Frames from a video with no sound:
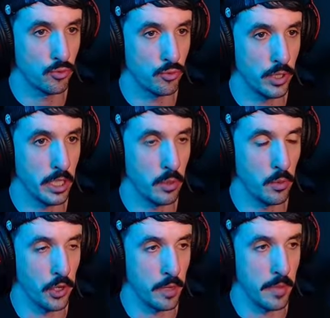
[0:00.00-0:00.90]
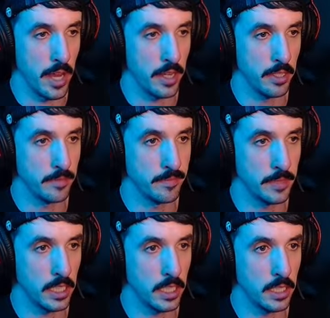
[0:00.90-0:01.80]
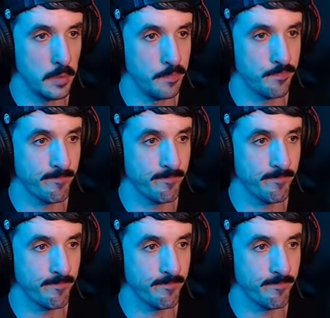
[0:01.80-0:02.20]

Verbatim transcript: really worried about it. Um,